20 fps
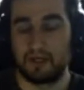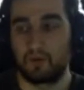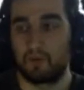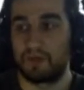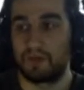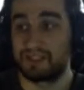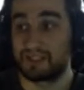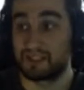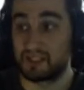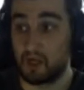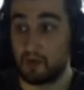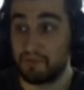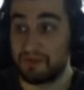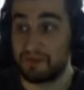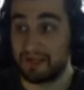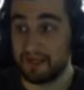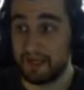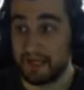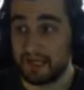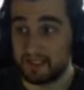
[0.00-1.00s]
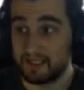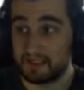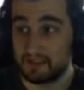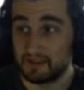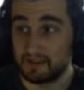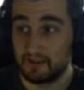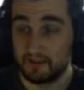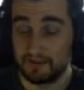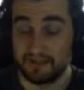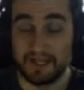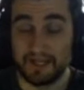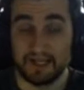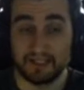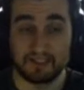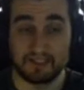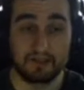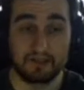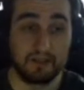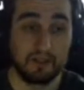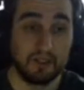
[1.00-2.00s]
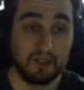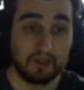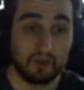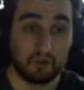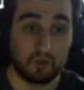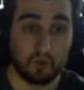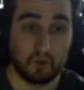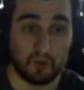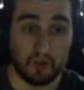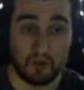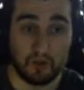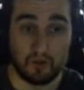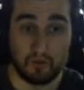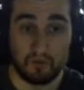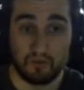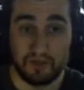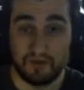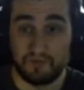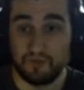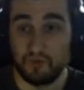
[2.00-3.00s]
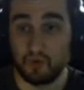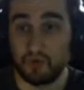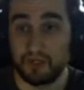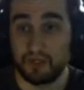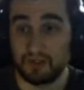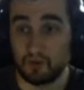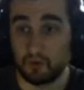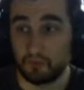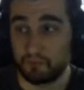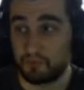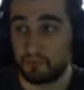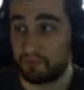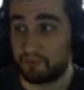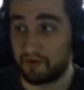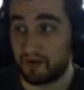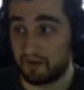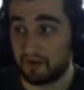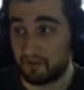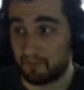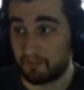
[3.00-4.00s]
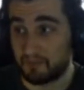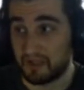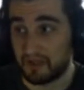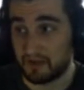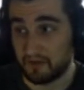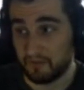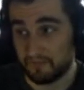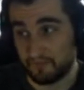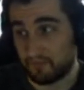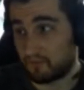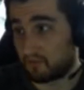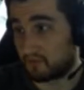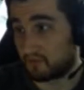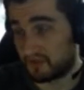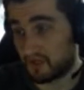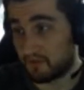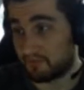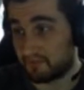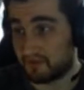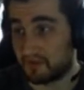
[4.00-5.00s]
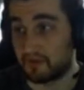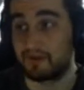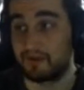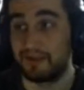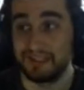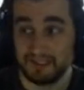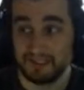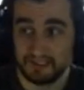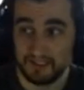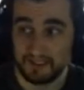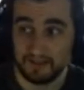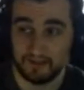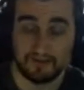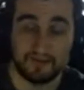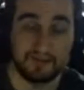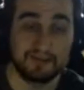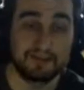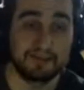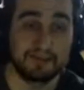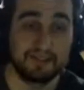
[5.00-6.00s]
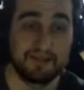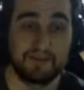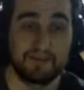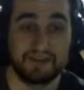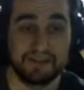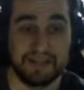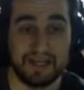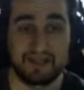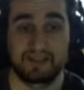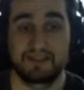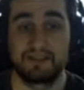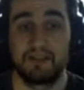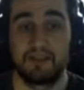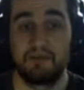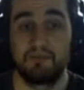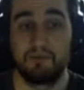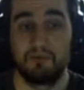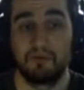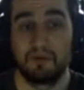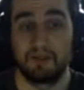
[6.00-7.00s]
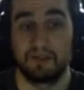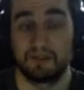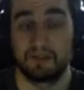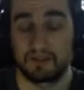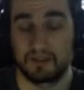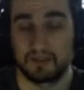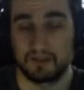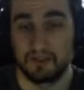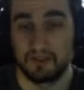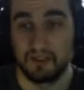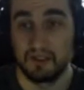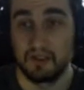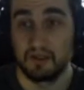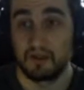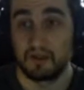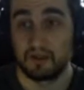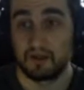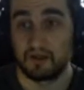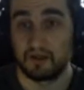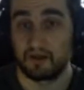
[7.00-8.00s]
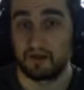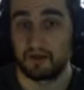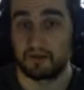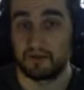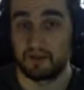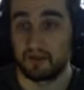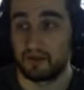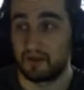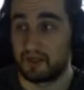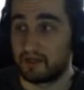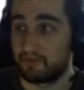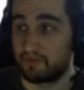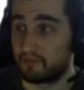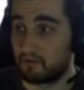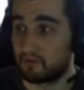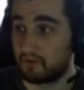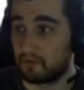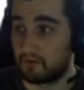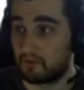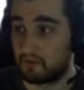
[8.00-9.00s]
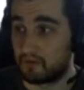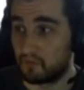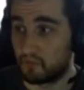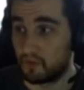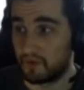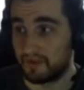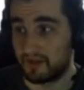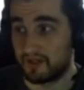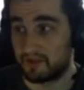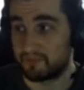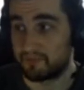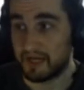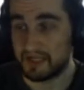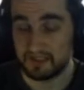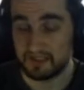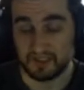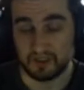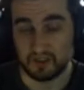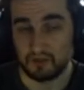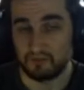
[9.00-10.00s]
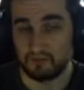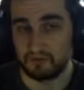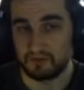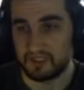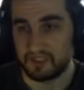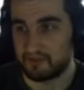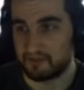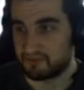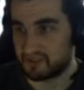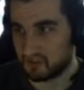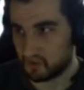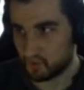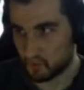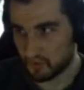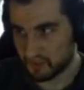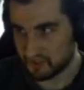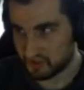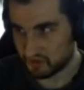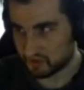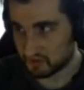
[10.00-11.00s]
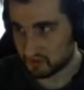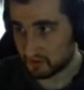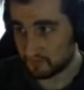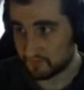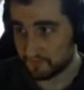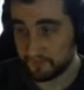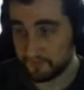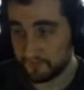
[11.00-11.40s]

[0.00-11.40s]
what's coming next to know if you need to prepare the player for something. Let's say the next level is the level with advanced double jump situations.